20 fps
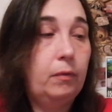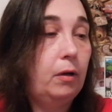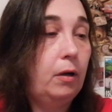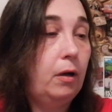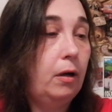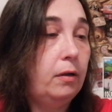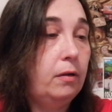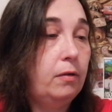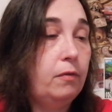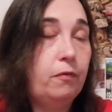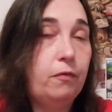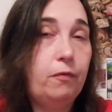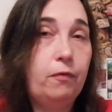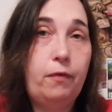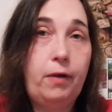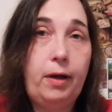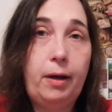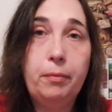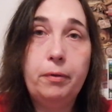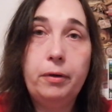gotten
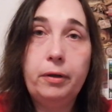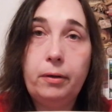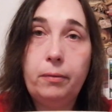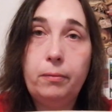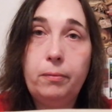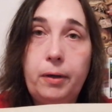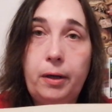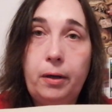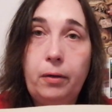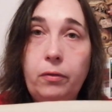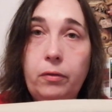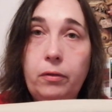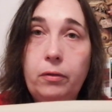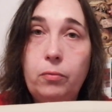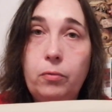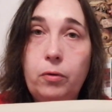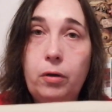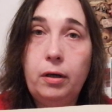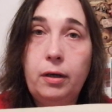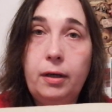fabric around the
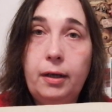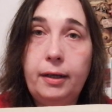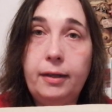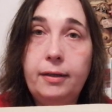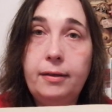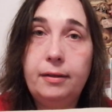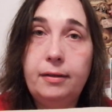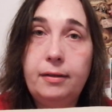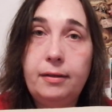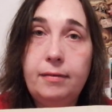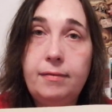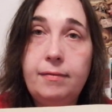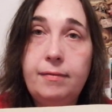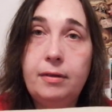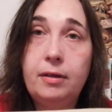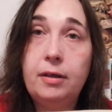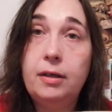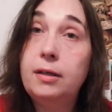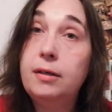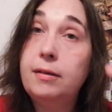rod like this
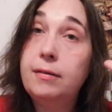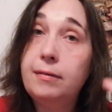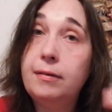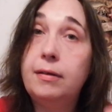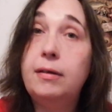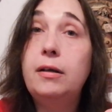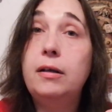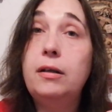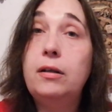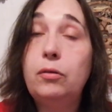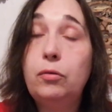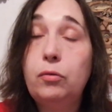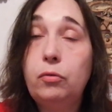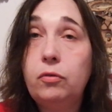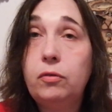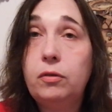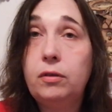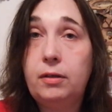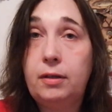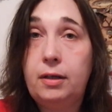it's gonna
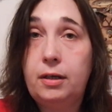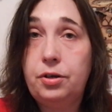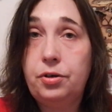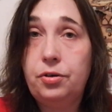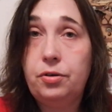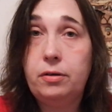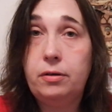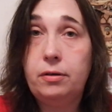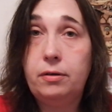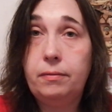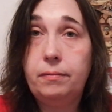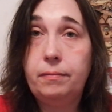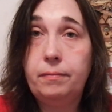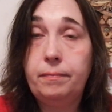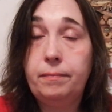lose the tension